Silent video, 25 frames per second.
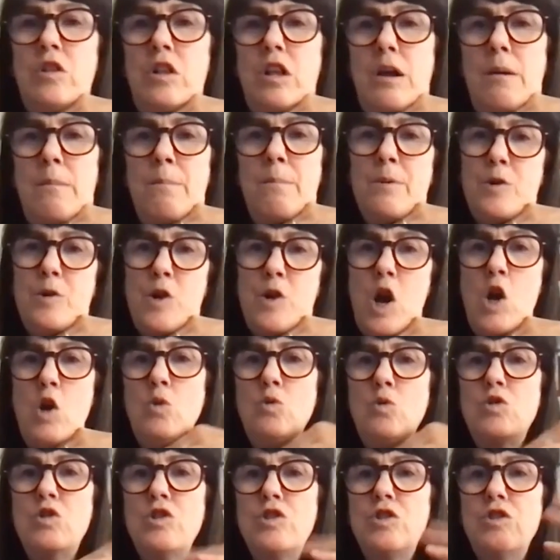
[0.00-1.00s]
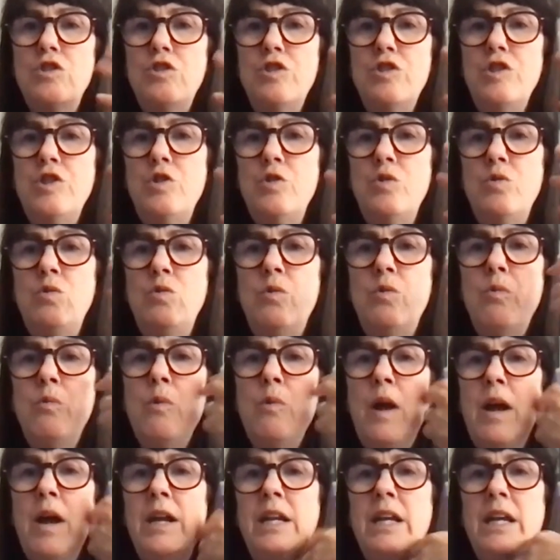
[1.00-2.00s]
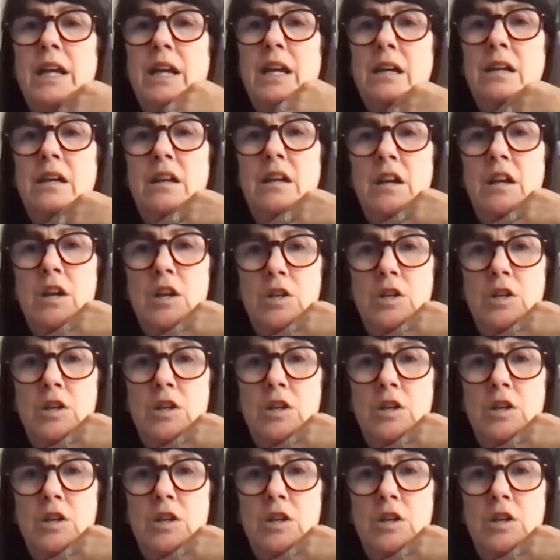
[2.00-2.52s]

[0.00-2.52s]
approach to writing,